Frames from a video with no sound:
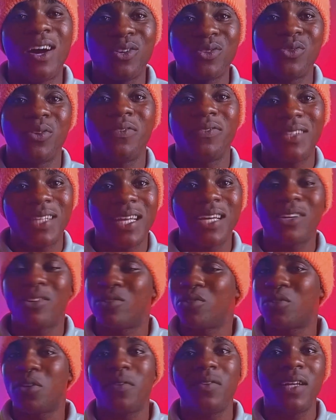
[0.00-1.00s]
of Tech or
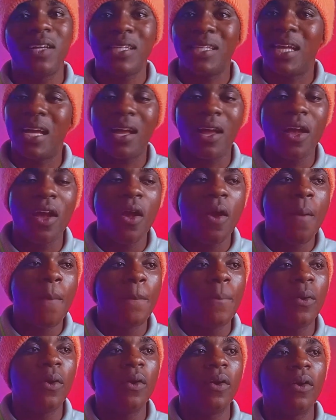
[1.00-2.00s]
stuff like that,
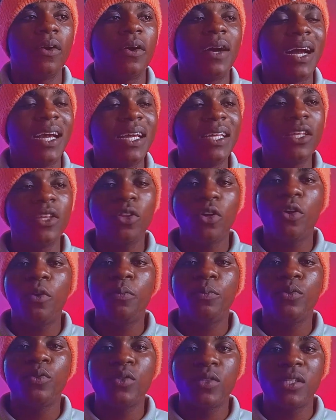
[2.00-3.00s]
but I ended up
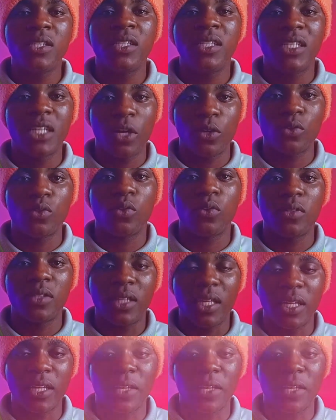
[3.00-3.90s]
using Charles Tech.